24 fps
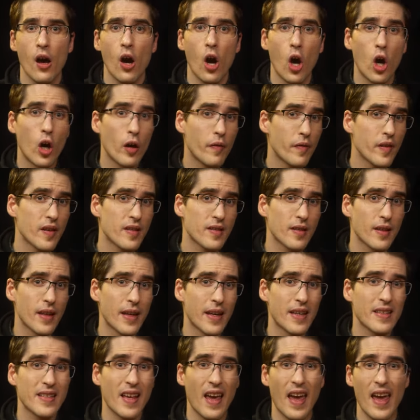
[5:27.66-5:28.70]
All these
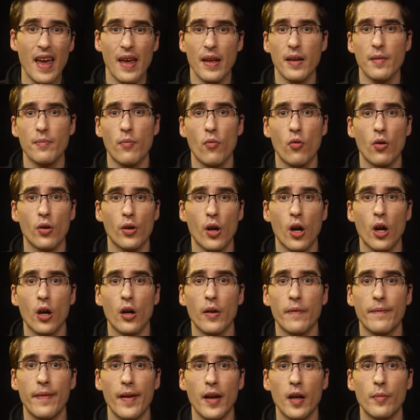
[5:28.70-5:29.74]
links and more are
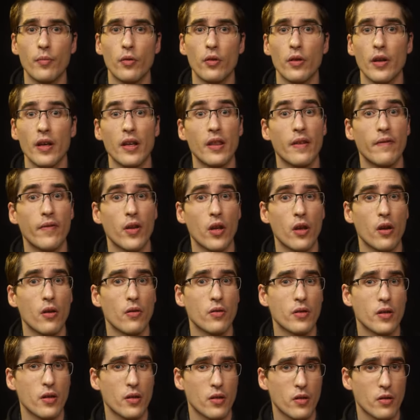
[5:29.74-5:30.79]
available in the
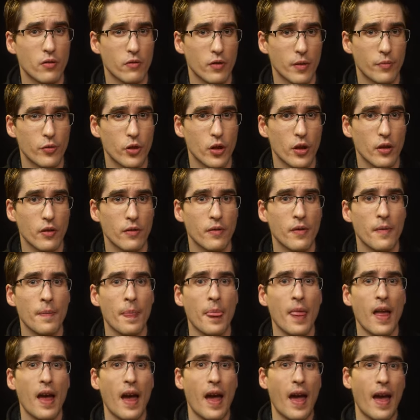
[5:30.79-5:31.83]
video's description,
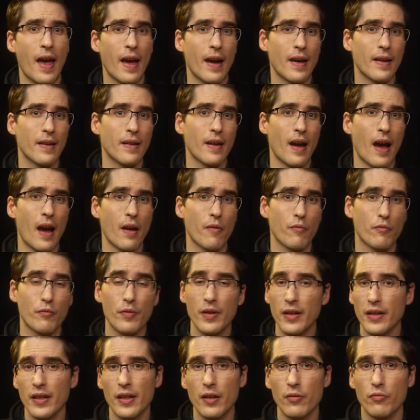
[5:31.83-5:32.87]
and I
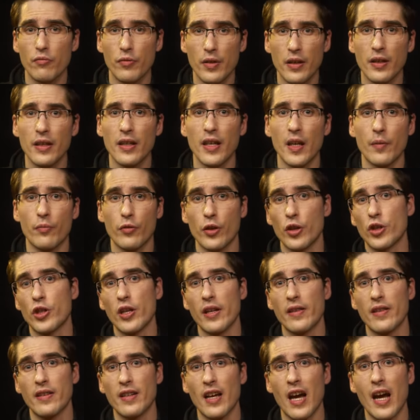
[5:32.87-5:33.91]
really, really
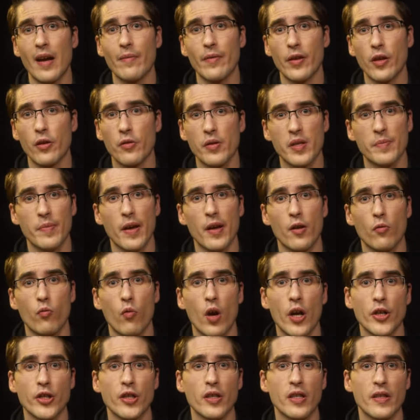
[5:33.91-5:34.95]
appreciate the time that you spend
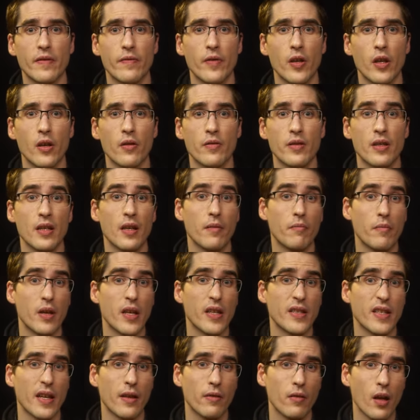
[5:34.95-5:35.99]
watching these videos. It
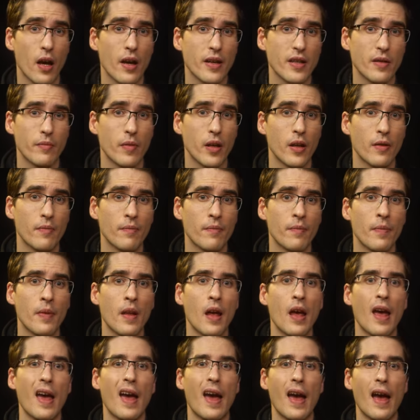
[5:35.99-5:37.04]
means a lot to me.
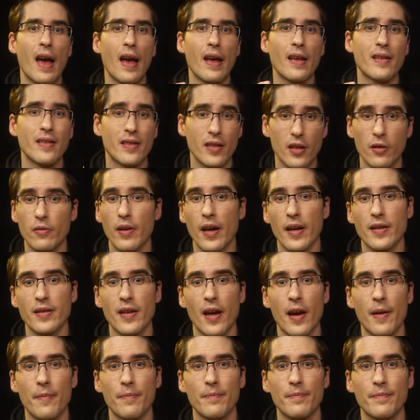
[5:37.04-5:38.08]
See you next time.